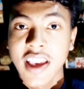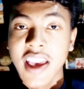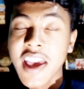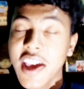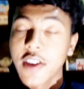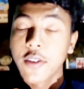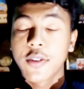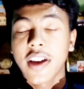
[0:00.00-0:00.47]

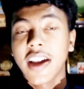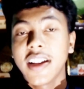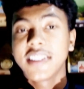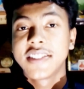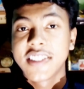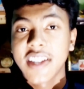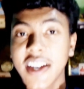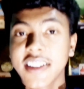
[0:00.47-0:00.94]
You can
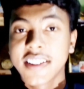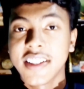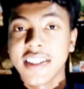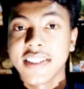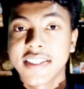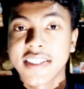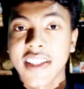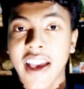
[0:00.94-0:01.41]
check
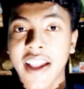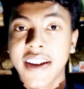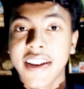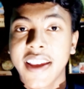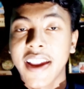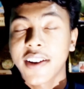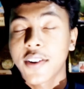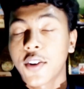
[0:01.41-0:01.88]
this and
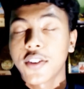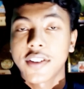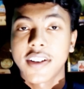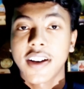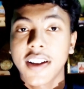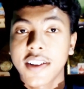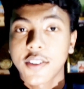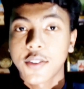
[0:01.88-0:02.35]
can
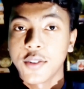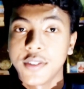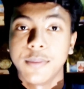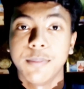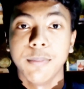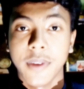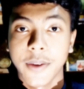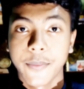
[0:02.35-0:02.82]
contact with
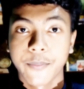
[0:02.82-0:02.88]
me.